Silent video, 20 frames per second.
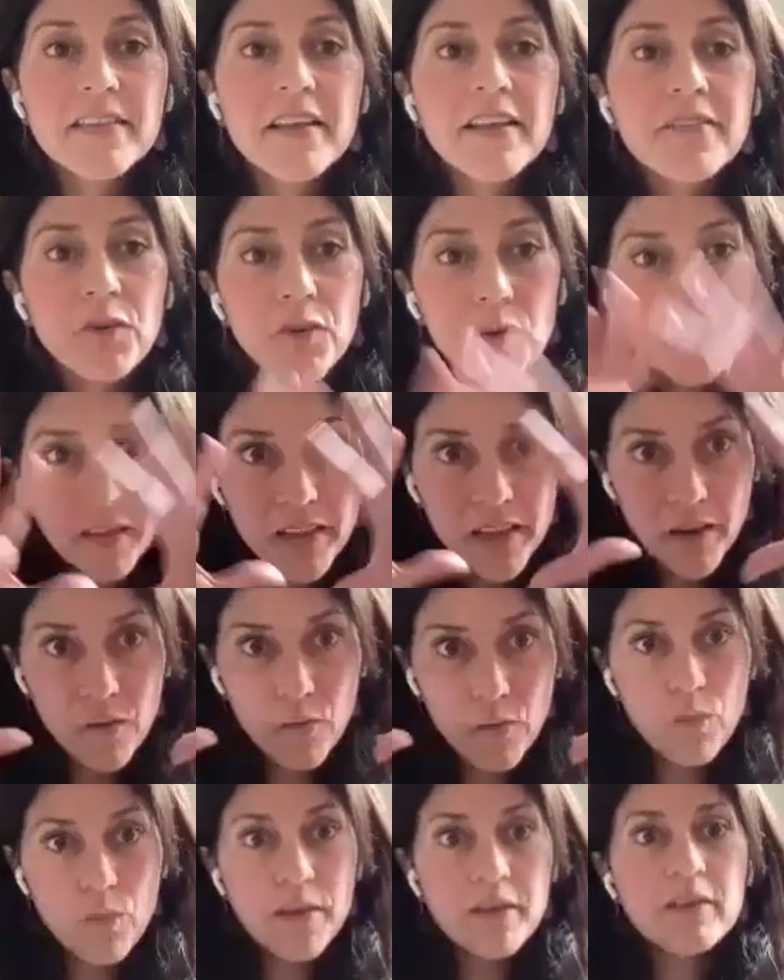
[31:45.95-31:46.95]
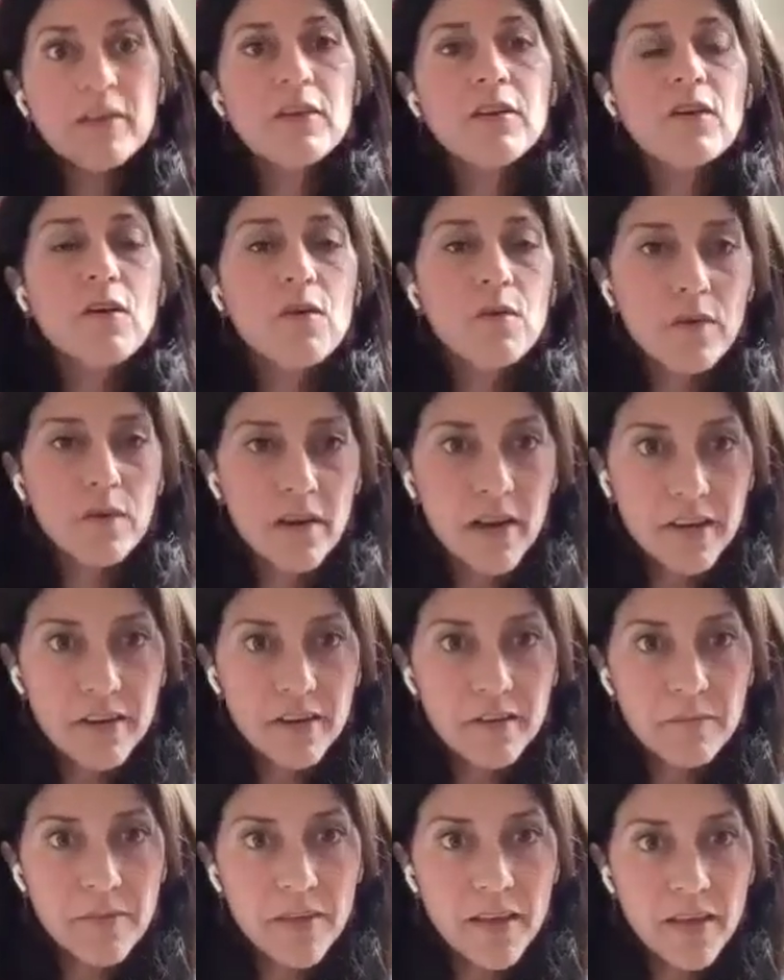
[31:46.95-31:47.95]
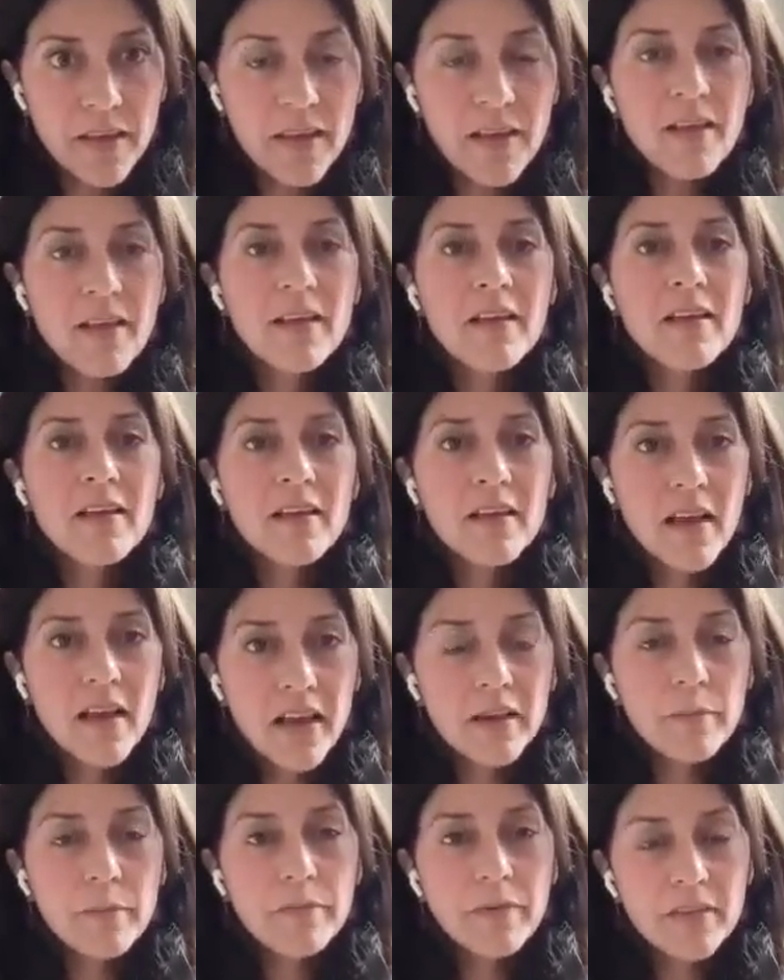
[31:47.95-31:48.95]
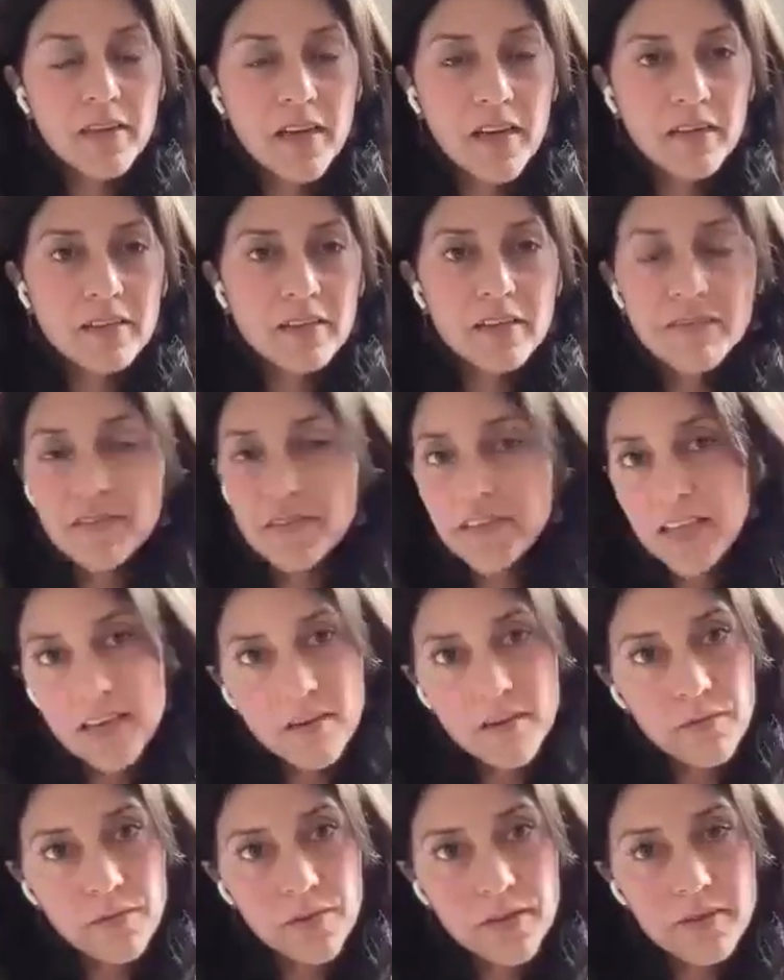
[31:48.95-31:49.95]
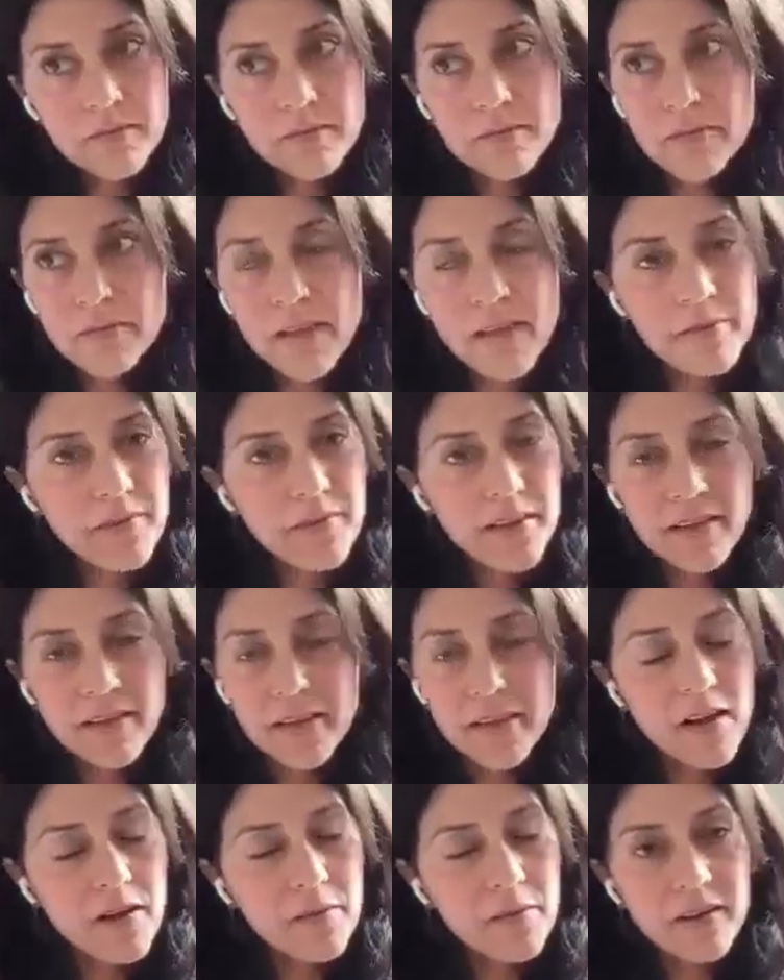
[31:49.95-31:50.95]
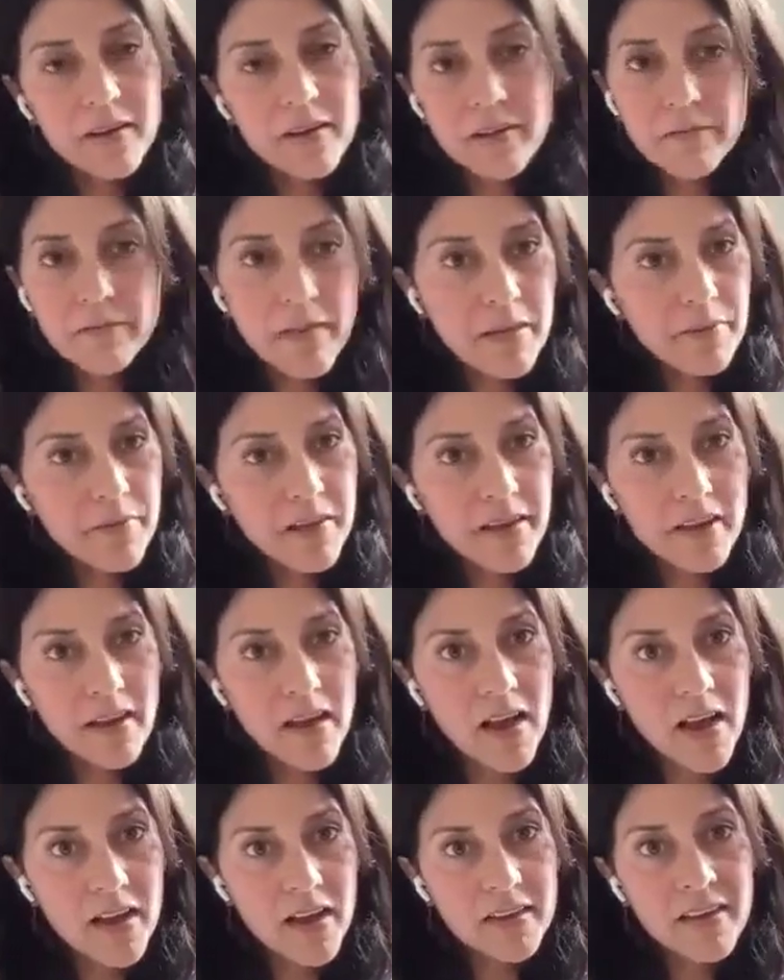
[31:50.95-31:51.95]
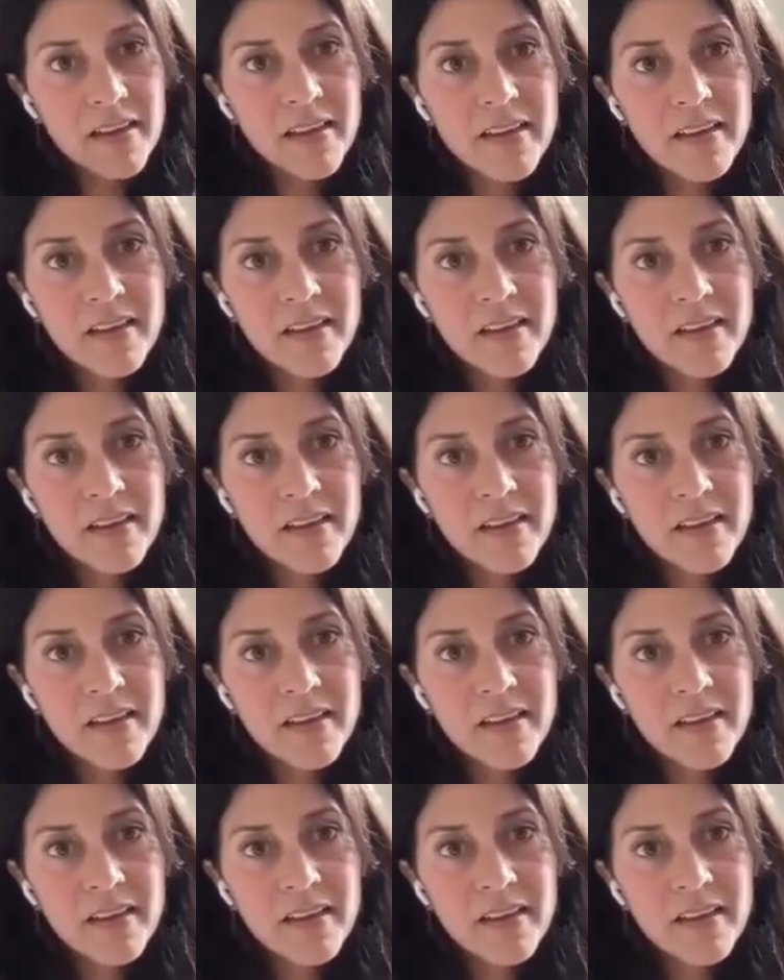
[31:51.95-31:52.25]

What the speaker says: And then there would be like a window where I could be kind of productive, and then it would maybe come and maybe not.